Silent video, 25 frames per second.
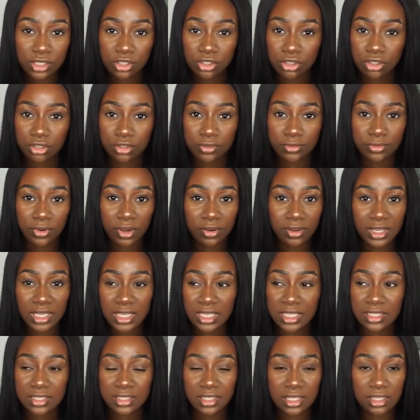It's just very
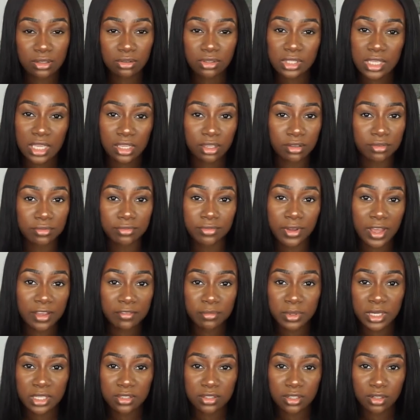easy. It will take you
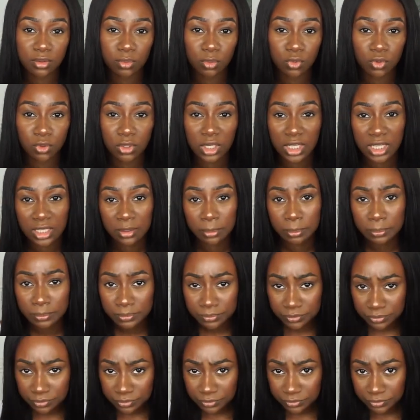5 minutes in the morning
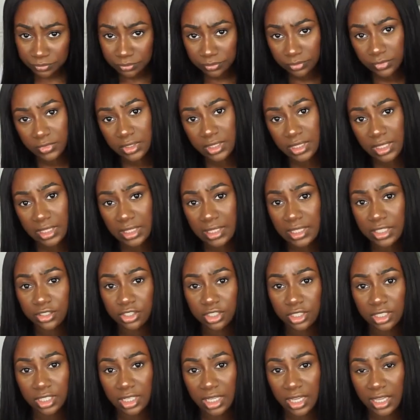to
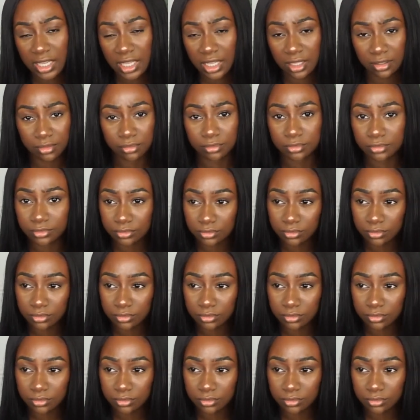literally